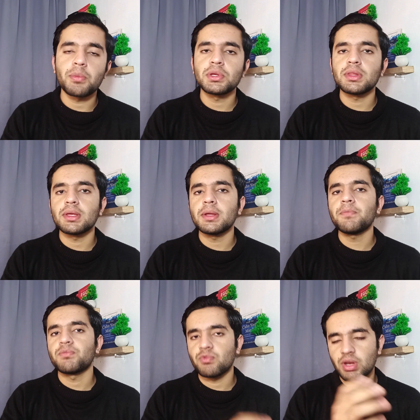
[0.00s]
option there
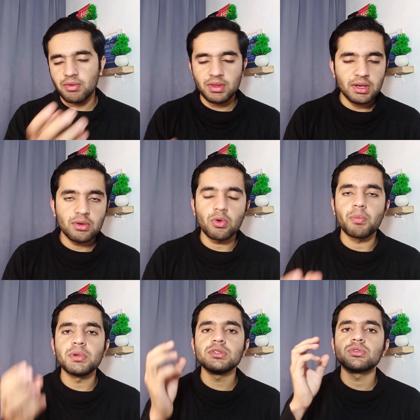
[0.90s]
whenever they open.